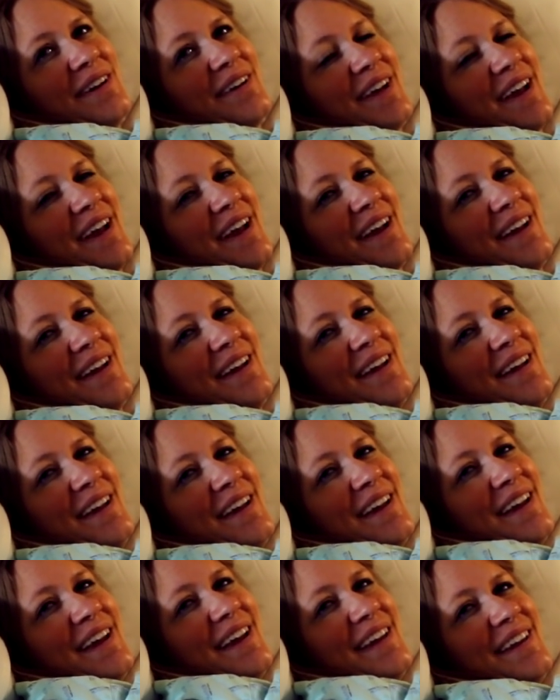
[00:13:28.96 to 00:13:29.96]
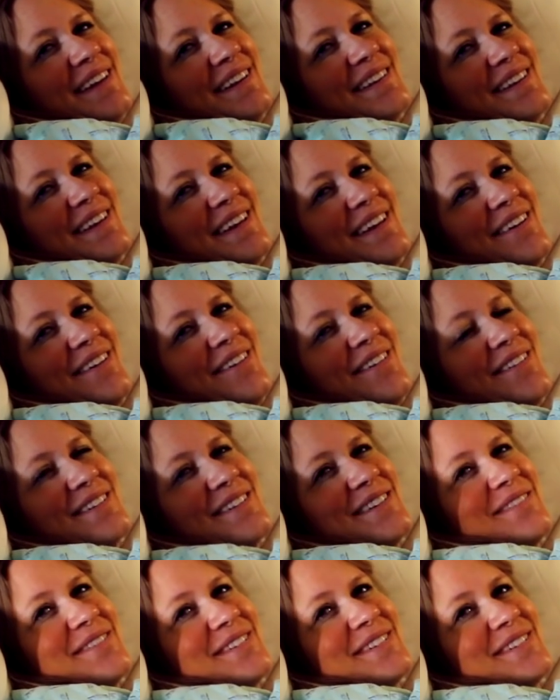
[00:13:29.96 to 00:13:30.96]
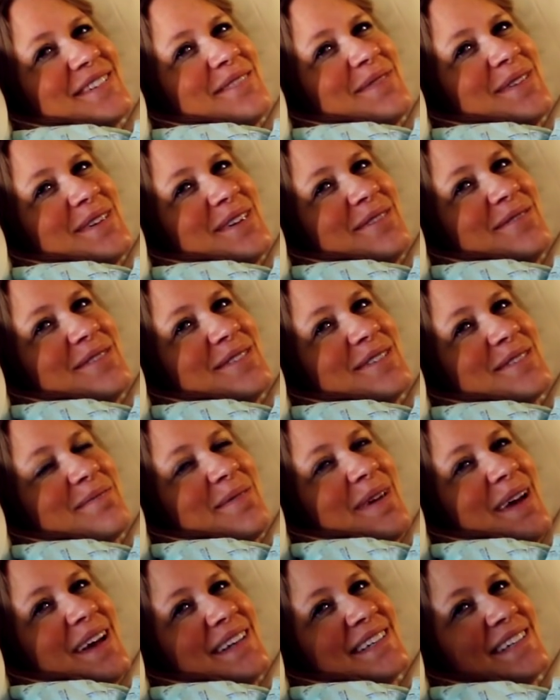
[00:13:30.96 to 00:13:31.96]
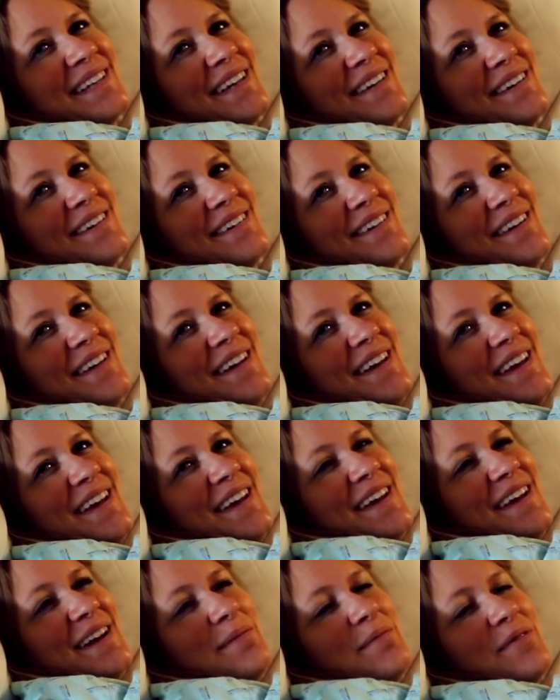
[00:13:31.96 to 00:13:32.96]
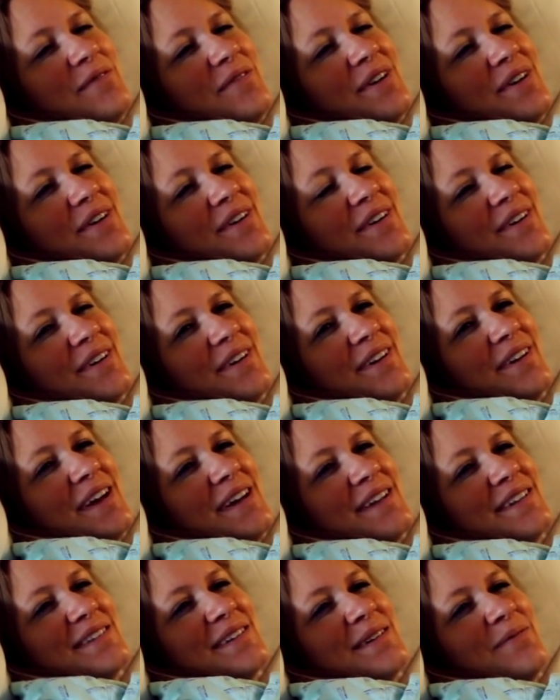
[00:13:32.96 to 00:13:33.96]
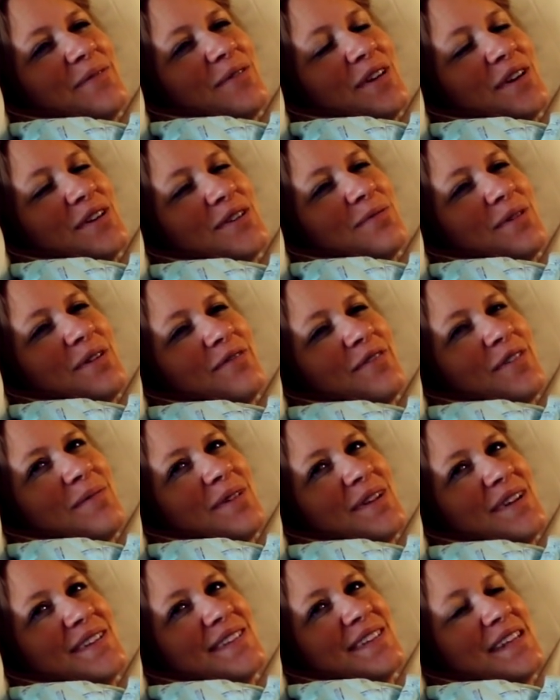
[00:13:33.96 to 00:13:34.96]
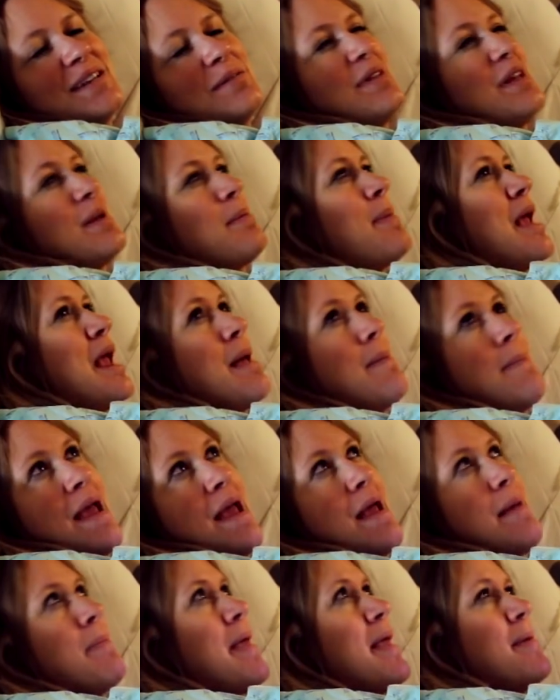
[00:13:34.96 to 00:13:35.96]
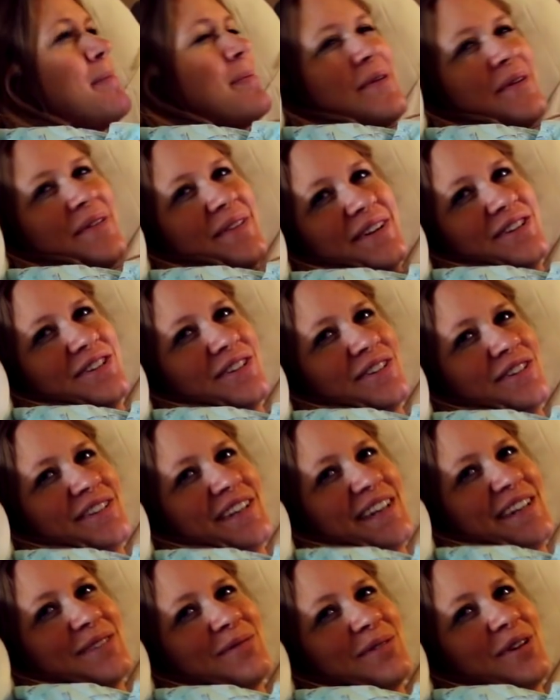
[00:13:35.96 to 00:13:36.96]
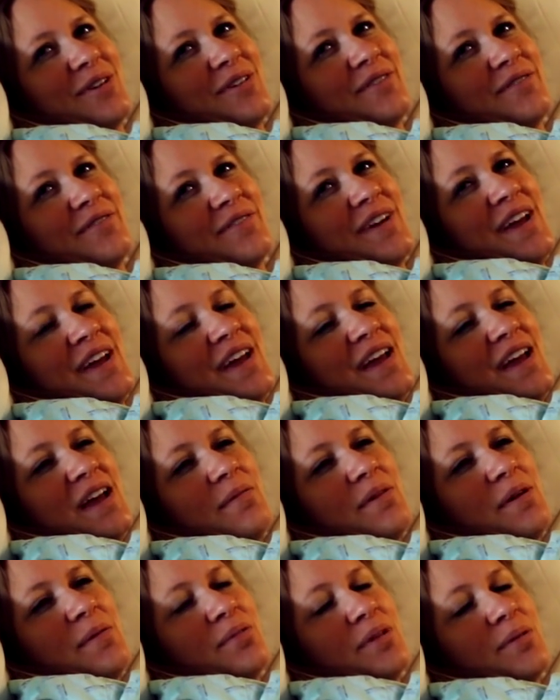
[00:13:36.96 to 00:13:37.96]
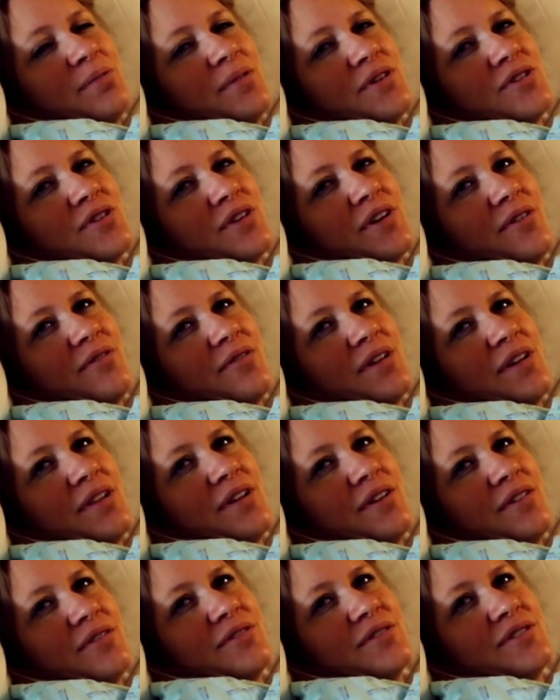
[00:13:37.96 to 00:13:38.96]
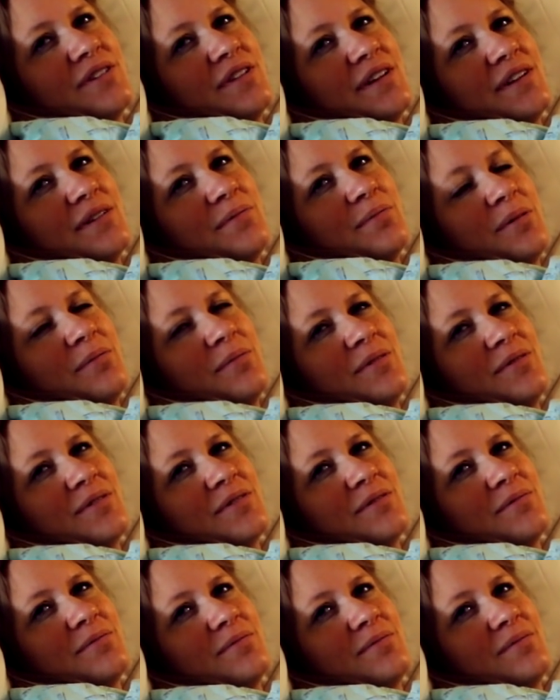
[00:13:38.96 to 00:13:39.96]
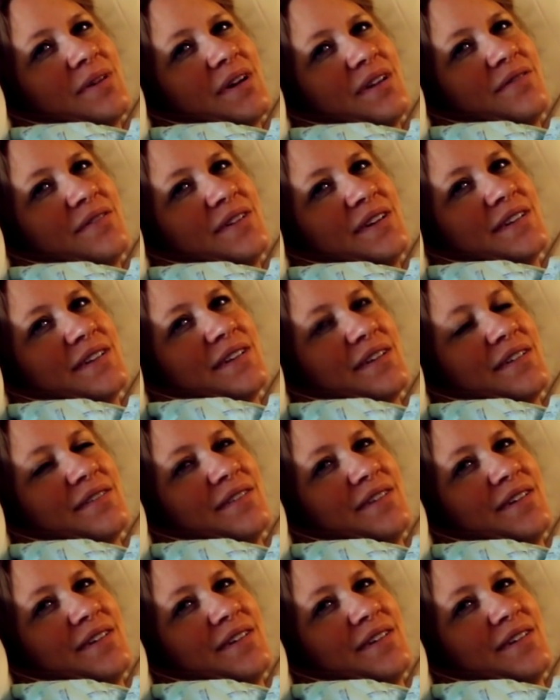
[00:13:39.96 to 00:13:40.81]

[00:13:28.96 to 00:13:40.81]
Okay and like all this different stuff, but you were just passed out. And I'm up here, I'd sleep for like 25 minutes and then it'd be like beep, beep, beep, and all these things would go off. And my blood pressure got really low, so they had to pump me with some IV stuff.